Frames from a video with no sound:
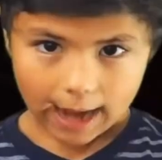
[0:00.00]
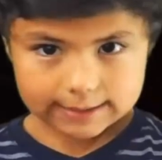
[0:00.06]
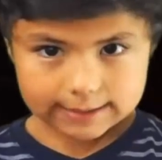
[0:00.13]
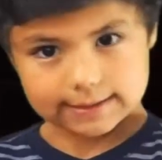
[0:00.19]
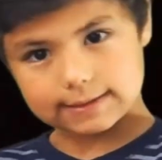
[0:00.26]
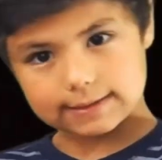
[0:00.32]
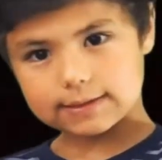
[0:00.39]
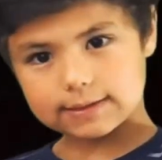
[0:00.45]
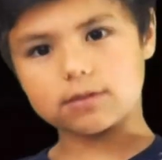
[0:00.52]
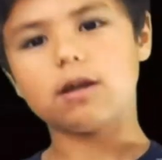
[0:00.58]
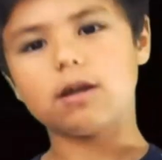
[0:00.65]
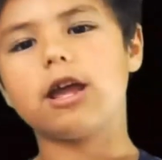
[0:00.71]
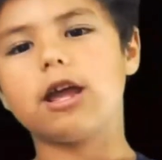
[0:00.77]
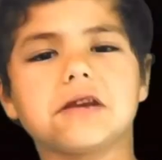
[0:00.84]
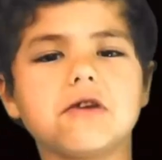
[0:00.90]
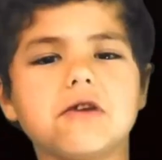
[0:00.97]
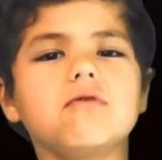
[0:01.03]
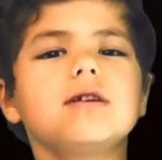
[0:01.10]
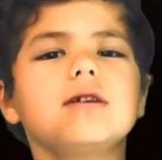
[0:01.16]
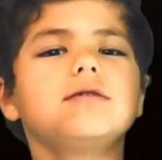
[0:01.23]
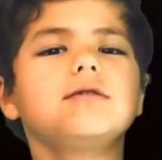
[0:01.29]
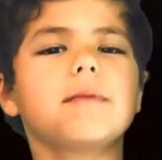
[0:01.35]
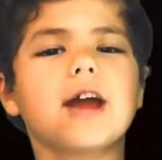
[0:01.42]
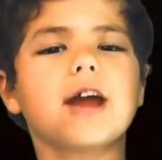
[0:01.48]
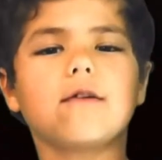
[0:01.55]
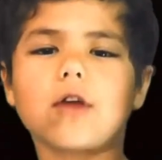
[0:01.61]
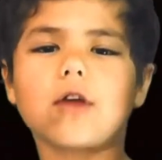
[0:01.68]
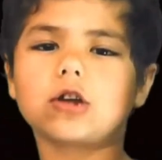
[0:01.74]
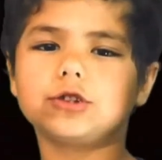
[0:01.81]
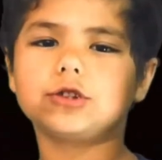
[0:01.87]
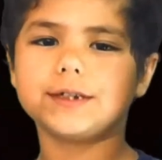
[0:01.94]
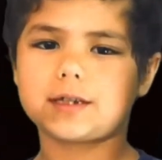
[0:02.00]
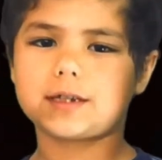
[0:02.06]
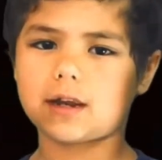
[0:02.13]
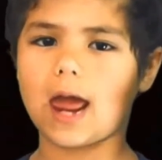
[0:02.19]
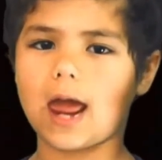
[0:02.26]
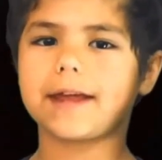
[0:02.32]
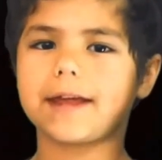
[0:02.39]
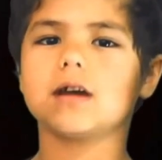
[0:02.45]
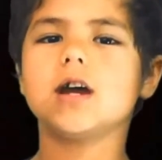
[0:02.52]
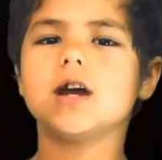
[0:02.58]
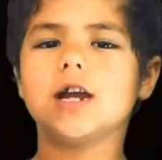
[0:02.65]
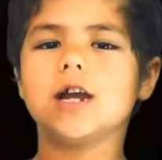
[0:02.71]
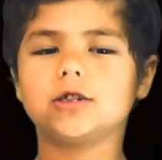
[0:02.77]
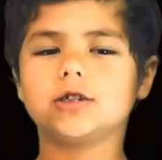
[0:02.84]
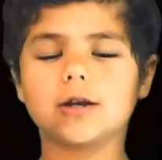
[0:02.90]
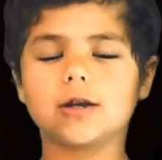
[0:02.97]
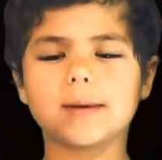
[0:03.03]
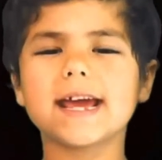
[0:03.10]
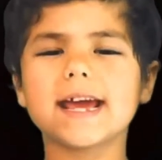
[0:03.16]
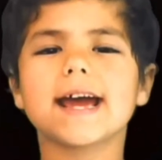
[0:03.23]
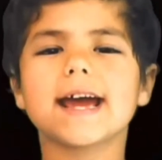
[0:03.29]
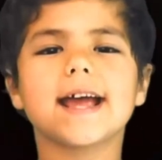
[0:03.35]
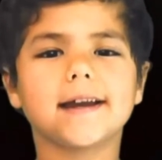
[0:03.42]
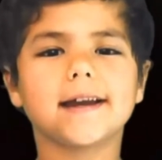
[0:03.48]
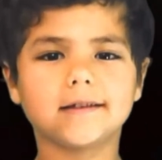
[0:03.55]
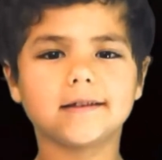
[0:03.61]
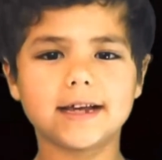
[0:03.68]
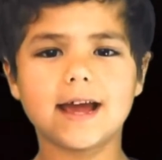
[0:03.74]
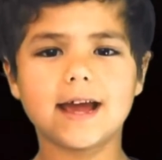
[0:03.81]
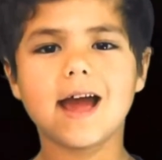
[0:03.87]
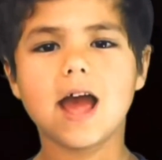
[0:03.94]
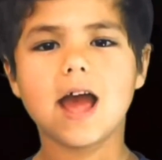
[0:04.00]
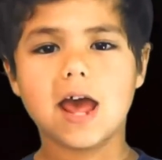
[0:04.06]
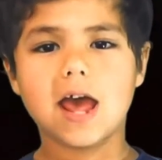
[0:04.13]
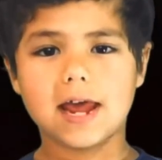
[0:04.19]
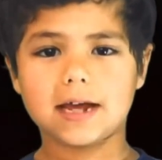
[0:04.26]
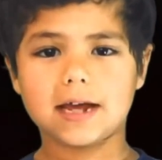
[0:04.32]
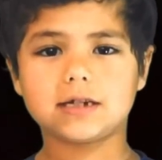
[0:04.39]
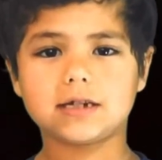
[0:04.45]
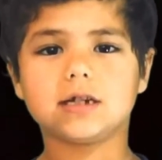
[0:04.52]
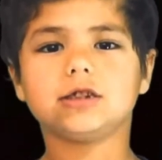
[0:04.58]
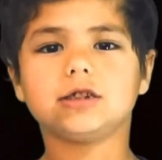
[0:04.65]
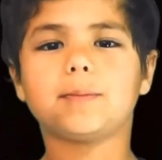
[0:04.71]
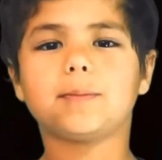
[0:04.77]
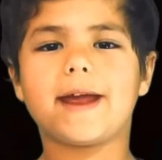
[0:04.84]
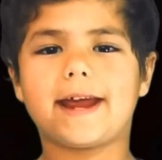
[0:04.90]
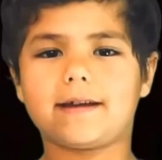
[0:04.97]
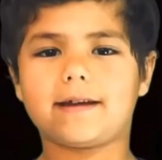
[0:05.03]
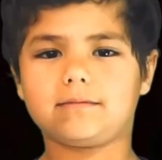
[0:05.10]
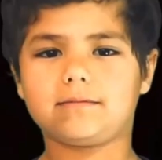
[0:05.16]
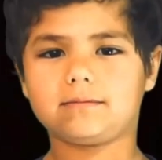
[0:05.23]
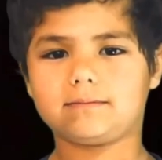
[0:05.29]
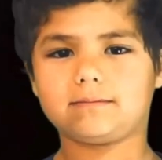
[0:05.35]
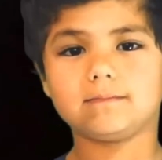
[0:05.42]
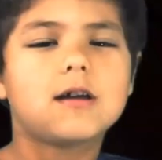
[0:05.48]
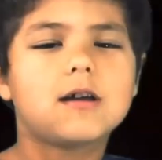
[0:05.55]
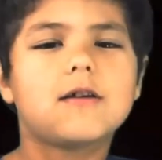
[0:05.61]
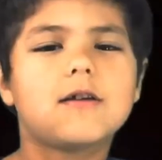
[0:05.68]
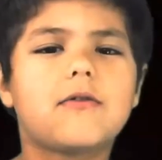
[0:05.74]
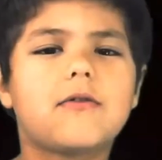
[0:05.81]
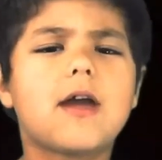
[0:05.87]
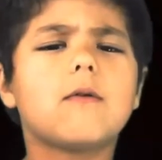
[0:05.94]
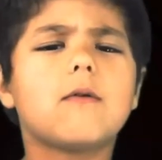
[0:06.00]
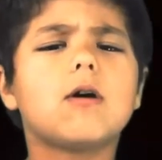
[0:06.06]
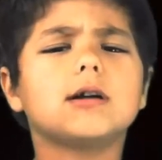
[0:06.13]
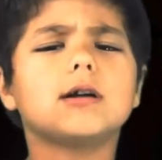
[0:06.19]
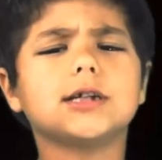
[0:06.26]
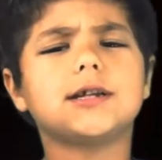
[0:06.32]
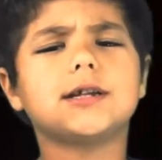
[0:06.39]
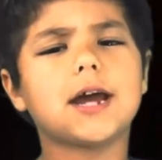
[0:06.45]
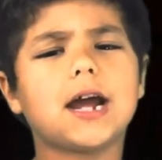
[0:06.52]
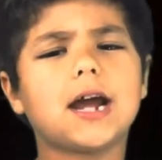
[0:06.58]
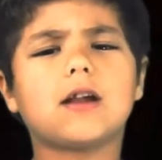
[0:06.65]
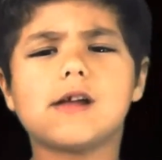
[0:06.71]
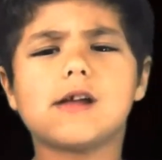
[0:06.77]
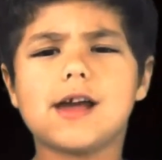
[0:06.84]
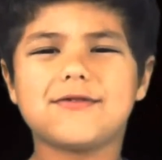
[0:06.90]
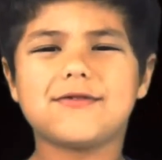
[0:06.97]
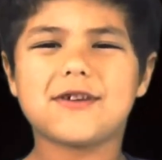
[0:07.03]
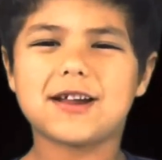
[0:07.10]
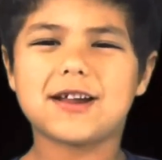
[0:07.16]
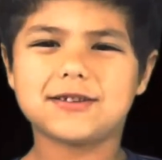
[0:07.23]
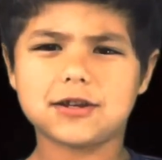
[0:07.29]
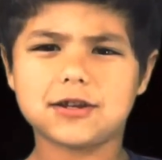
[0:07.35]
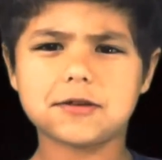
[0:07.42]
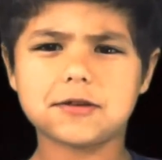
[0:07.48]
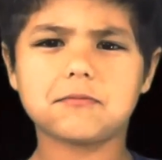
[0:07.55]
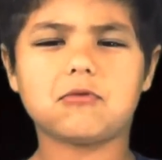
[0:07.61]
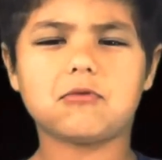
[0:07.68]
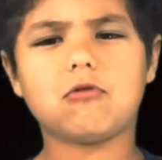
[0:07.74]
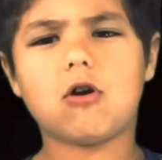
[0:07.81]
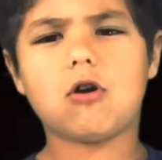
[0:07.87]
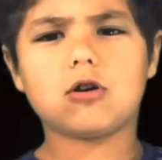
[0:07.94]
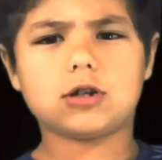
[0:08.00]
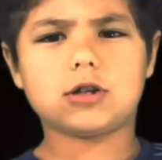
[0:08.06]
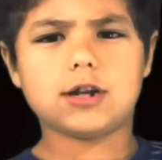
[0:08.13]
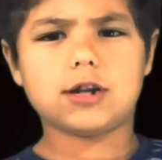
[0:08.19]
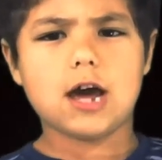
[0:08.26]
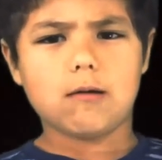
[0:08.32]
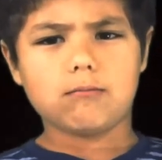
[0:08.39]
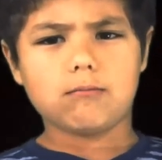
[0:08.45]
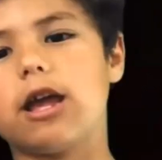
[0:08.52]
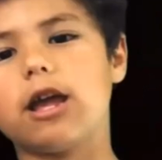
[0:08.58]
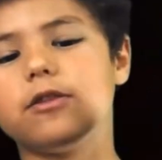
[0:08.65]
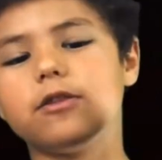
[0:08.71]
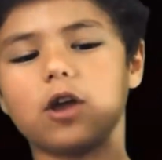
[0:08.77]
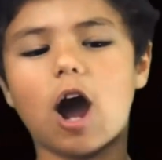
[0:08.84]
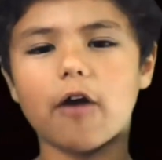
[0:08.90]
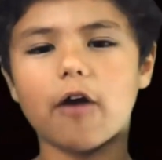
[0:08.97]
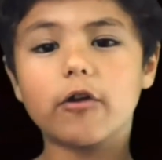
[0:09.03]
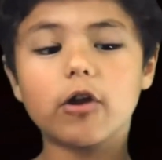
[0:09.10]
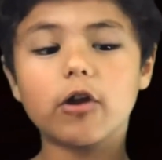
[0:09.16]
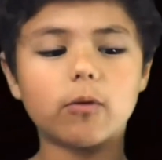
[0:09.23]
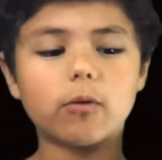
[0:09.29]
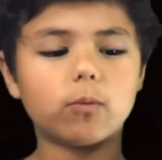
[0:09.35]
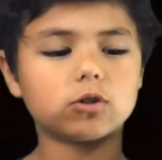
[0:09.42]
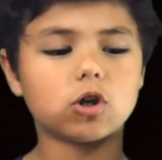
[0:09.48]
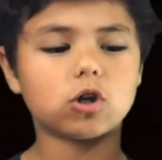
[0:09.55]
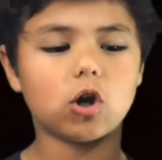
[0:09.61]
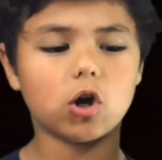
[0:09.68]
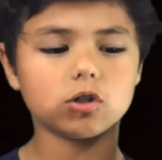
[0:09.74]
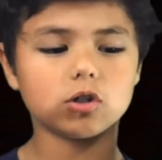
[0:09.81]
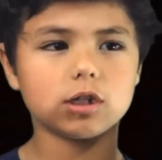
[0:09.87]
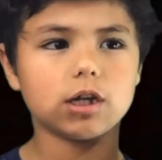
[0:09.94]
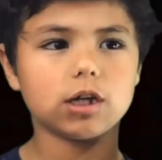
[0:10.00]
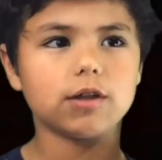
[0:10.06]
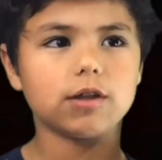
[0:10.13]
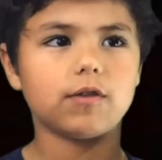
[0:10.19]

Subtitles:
Axis. It was made of countries like Germany, Italy, and Japan. They wanted to take land that didn't belong to them. The other was called